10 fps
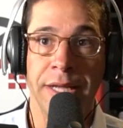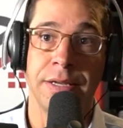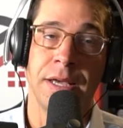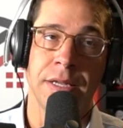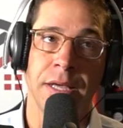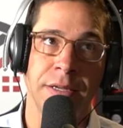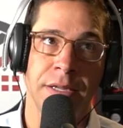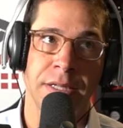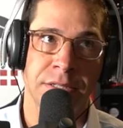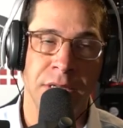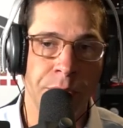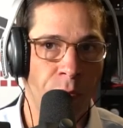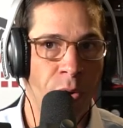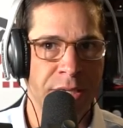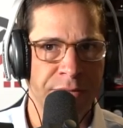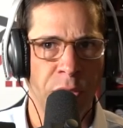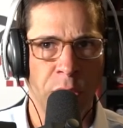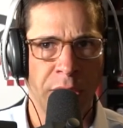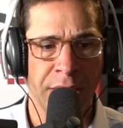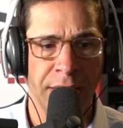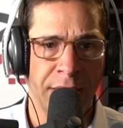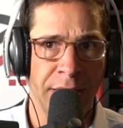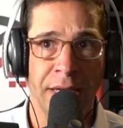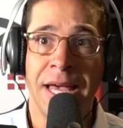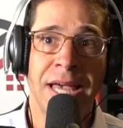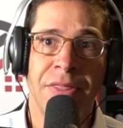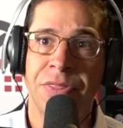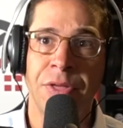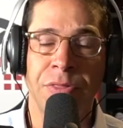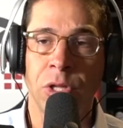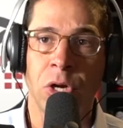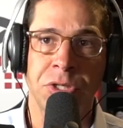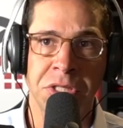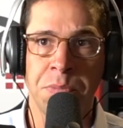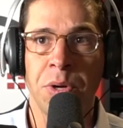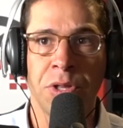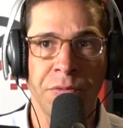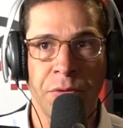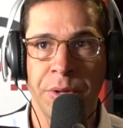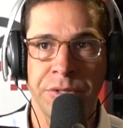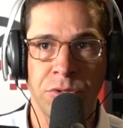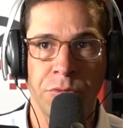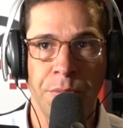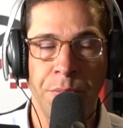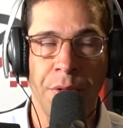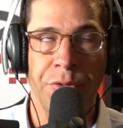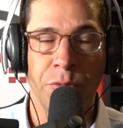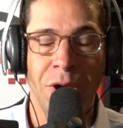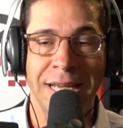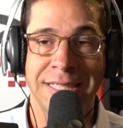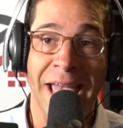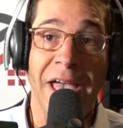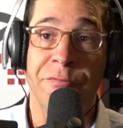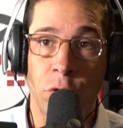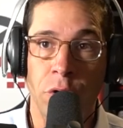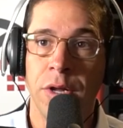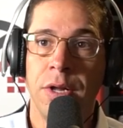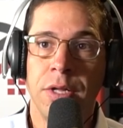And, and, and in some ways, if you look at that data, the, the largest month over month month rise ever.